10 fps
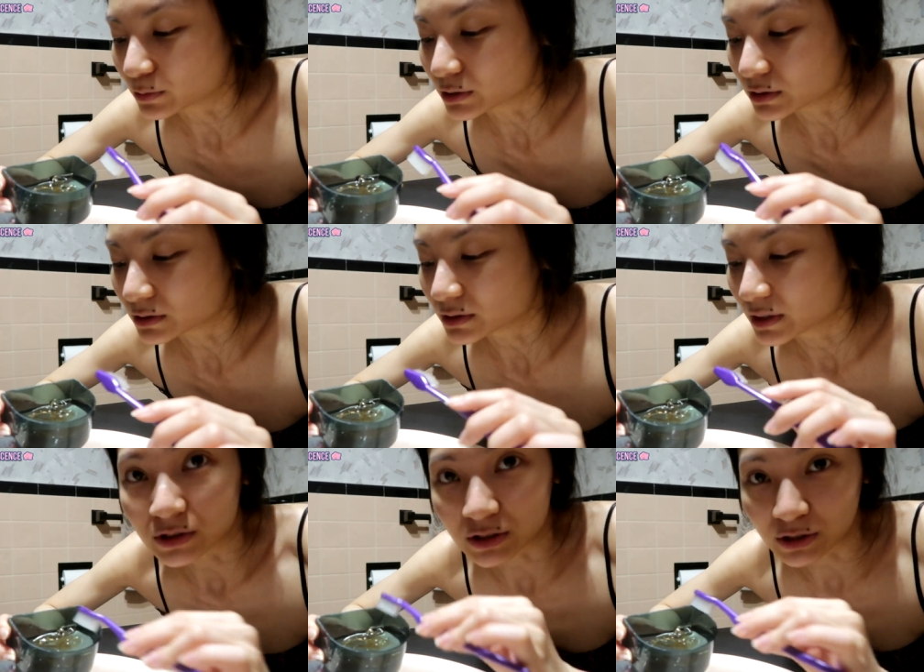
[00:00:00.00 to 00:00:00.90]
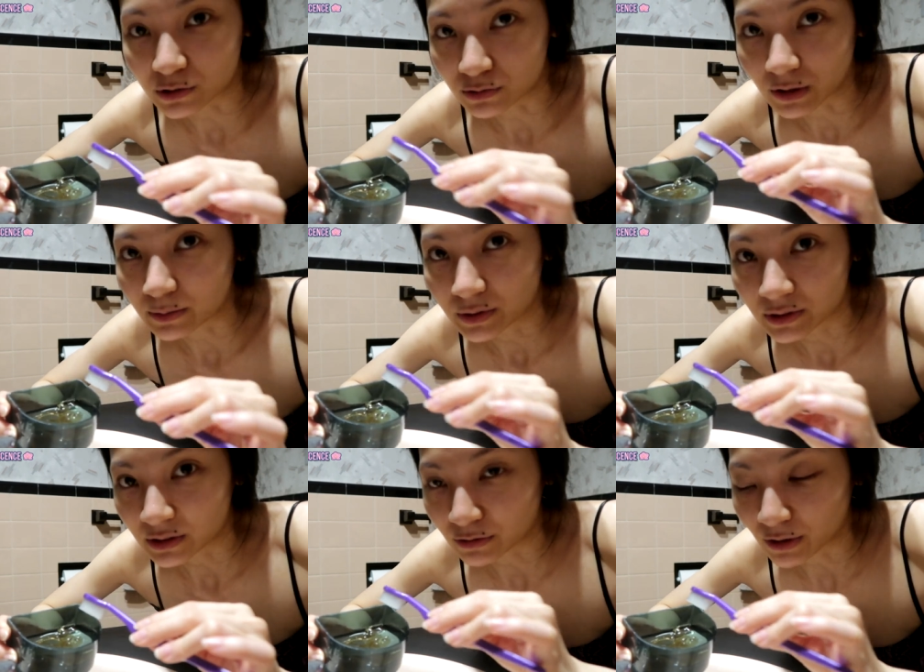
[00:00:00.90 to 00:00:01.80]
I will just scrub
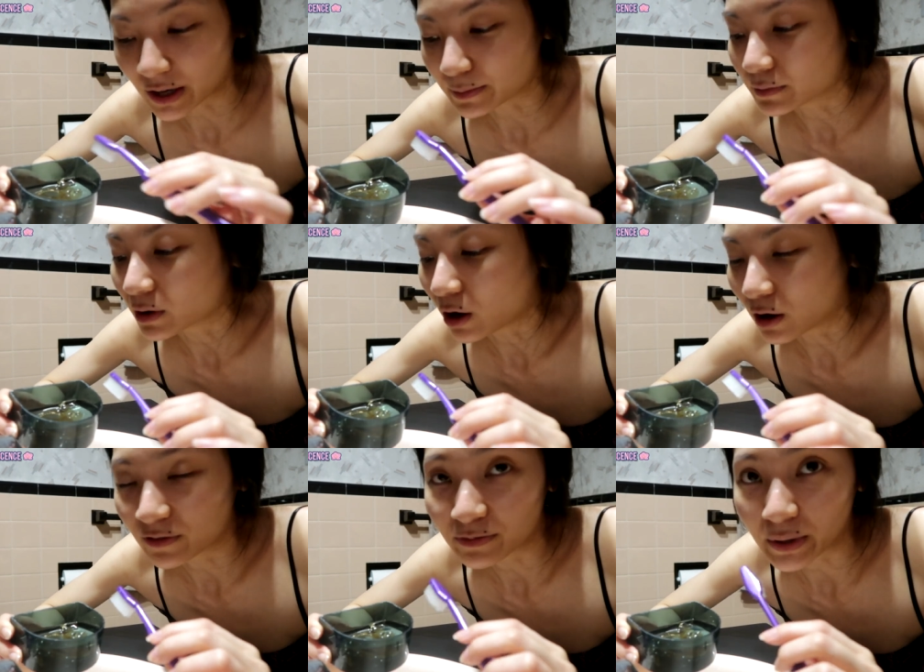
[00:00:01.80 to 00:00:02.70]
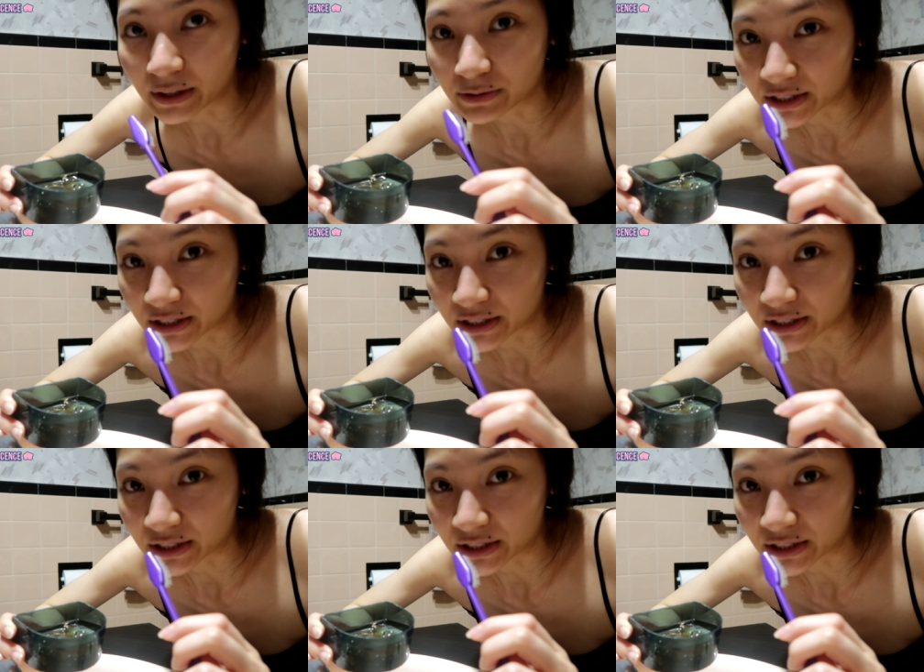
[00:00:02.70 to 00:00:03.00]
the grime off my